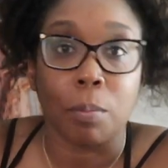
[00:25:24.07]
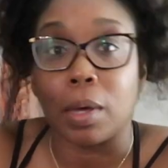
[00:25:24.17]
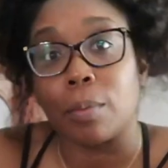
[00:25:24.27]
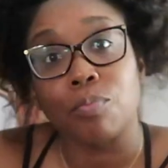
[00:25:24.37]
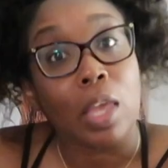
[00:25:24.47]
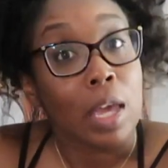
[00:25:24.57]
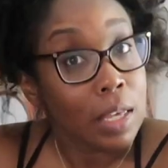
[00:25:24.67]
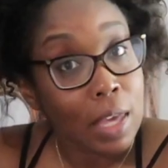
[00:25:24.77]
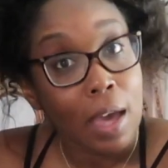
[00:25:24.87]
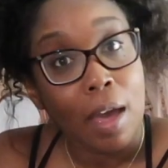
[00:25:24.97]
But
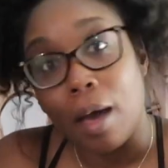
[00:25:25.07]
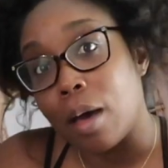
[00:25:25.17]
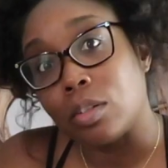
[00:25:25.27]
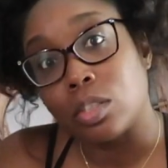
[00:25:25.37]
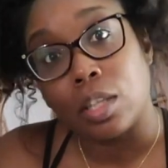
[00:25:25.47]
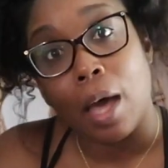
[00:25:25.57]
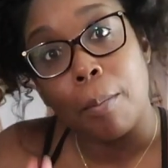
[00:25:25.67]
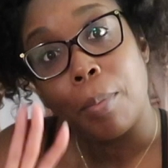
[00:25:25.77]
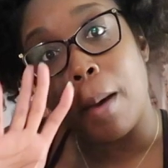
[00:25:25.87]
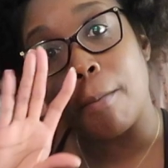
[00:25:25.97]
yeah, I'll
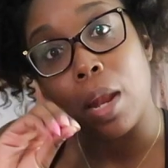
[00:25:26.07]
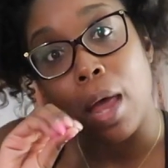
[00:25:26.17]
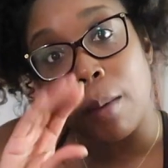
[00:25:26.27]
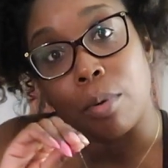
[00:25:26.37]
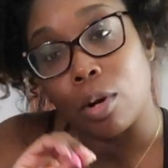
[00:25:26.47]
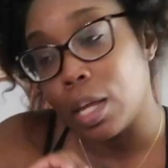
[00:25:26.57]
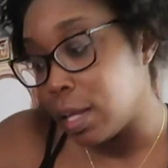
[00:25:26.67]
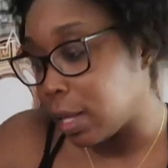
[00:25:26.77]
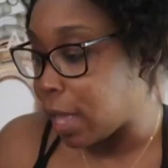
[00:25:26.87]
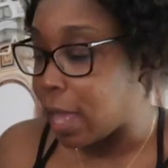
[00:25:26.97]
stop
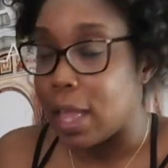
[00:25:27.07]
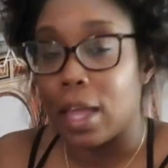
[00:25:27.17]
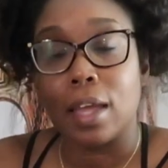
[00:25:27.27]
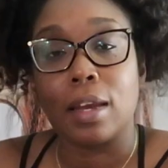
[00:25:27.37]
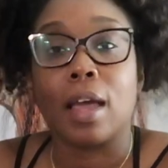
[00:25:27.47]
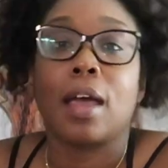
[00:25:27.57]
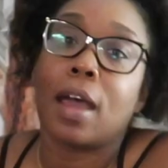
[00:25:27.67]
blabbering and